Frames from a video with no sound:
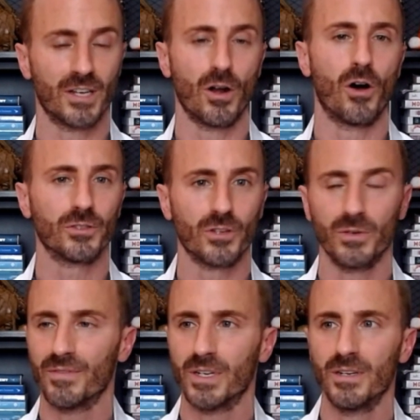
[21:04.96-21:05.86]
can also
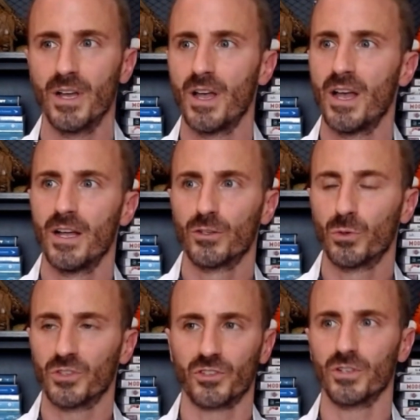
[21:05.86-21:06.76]
even, to
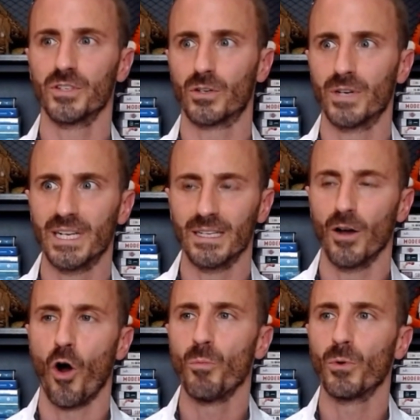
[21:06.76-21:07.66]
a certain degree,
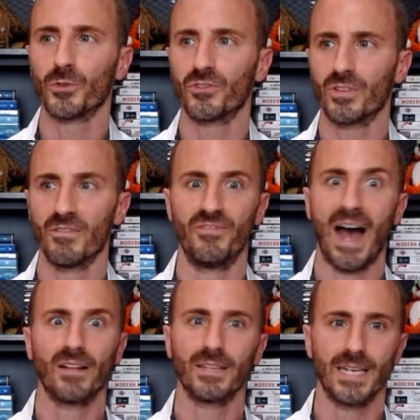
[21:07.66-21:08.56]
almost
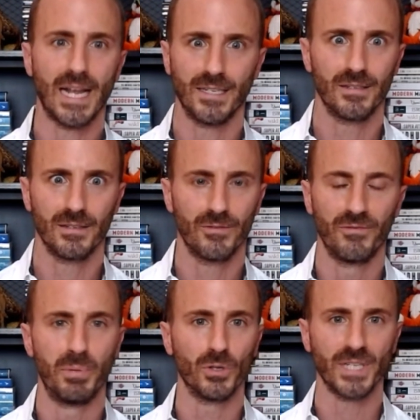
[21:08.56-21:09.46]
validate
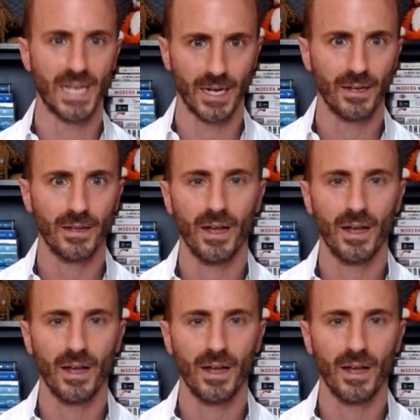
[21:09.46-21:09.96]
bullying,